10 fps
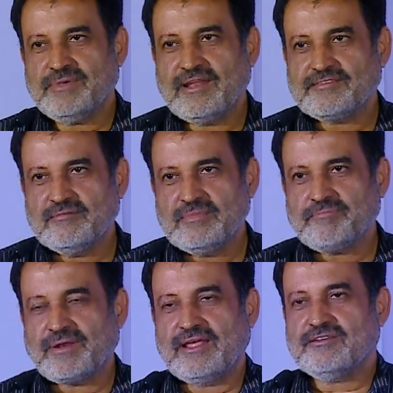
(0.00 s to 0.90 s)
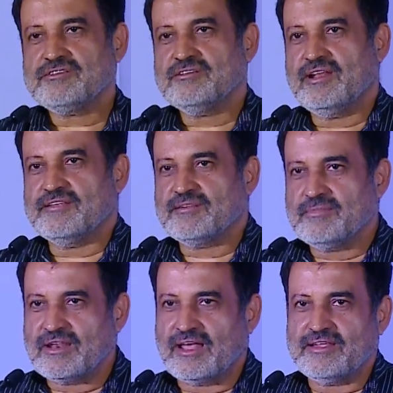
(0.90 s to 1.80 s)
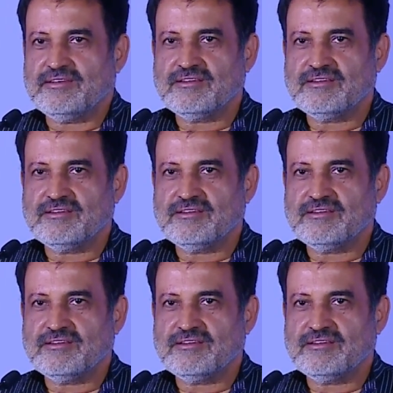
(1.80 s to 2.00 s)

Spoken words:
an assembly plant, an assembly line,